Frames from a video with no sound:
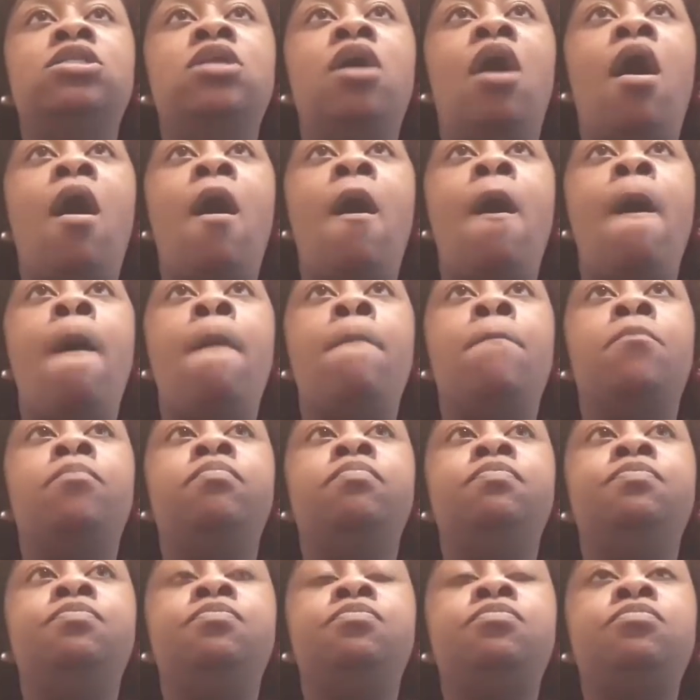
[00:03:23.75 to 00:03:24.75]

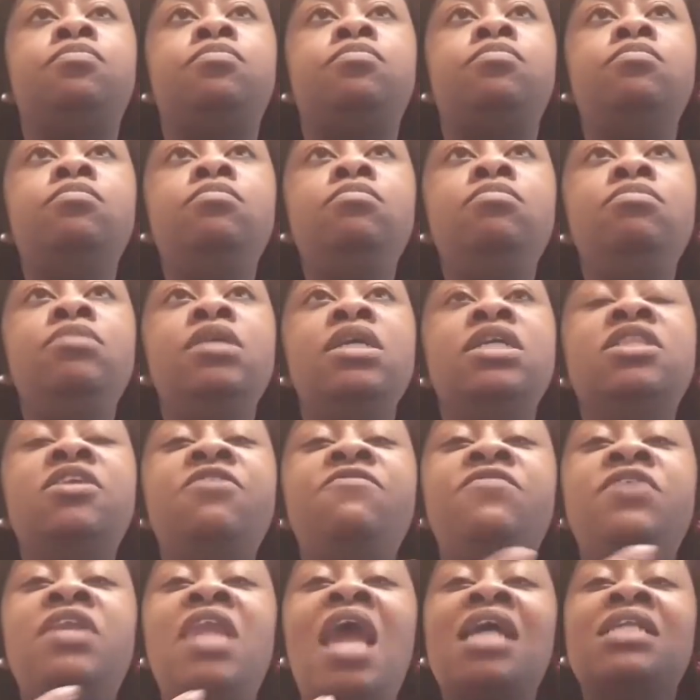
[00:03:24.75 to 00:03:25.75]

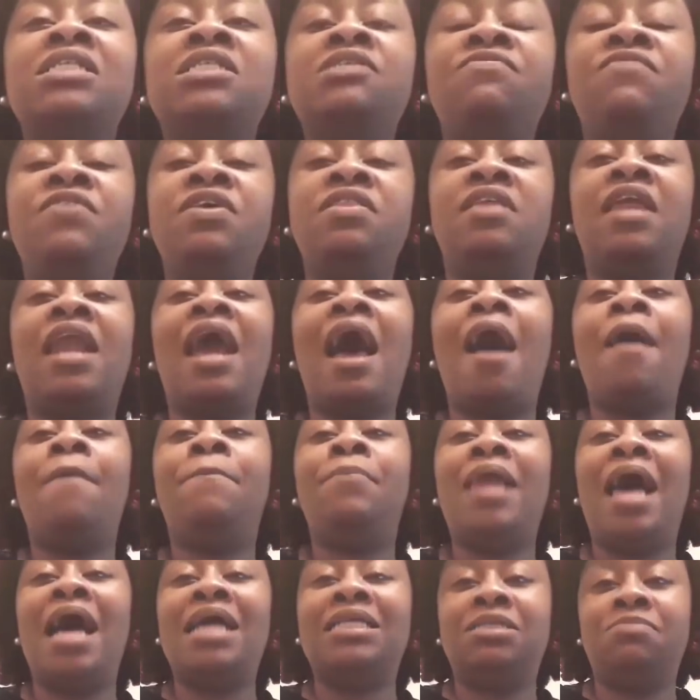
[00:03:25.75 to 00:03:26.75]
the philosophy that I
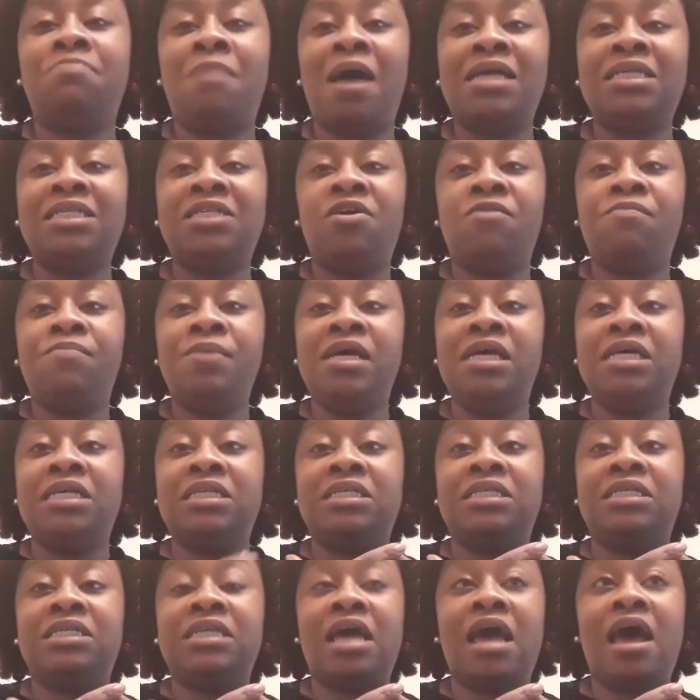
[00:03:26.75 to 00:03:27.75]
apply to myself,
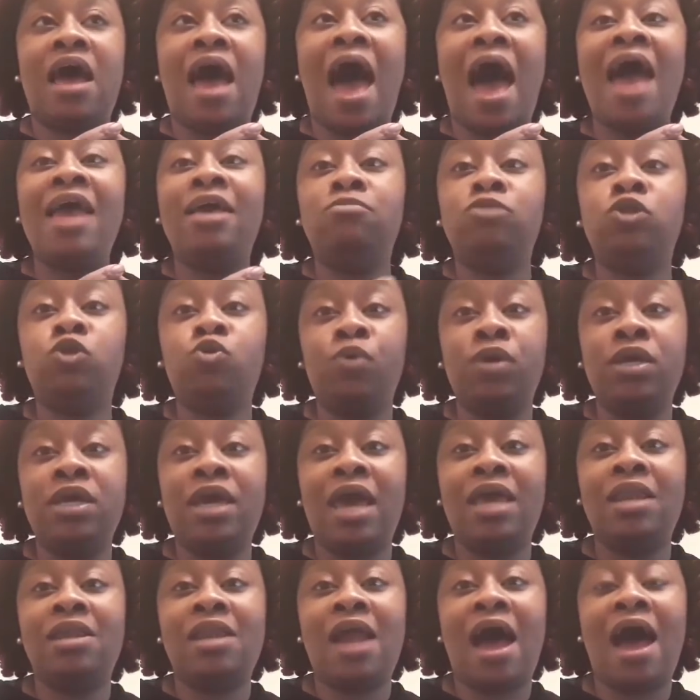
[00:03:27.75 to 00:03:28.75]
because I am
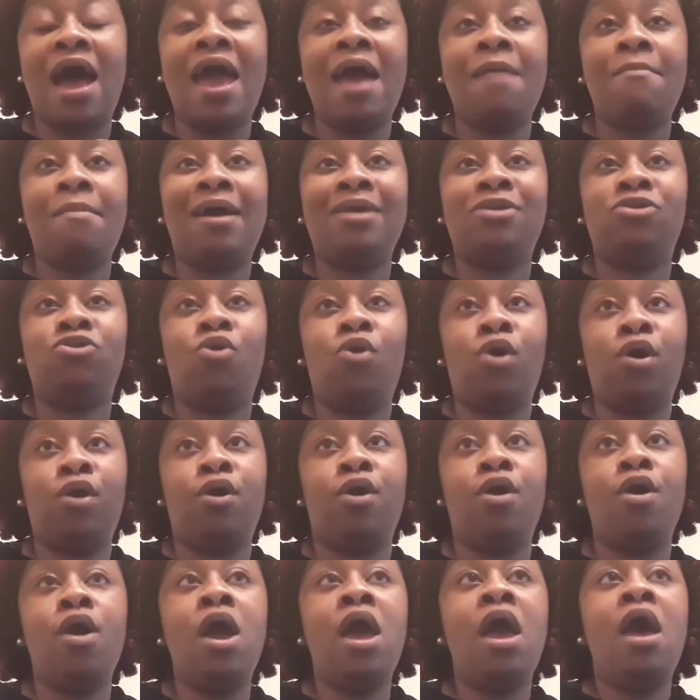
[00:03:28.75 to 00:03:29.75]
28 and I had my
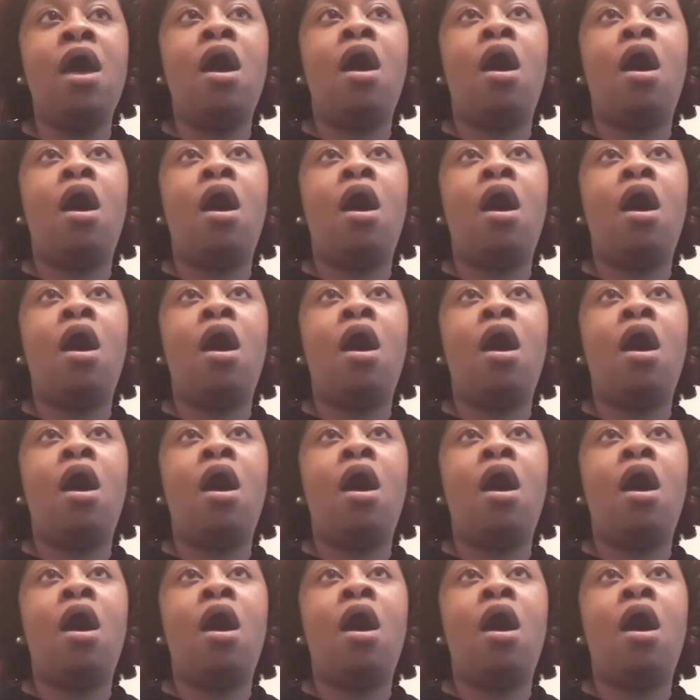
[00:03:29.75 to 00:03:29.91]
daughter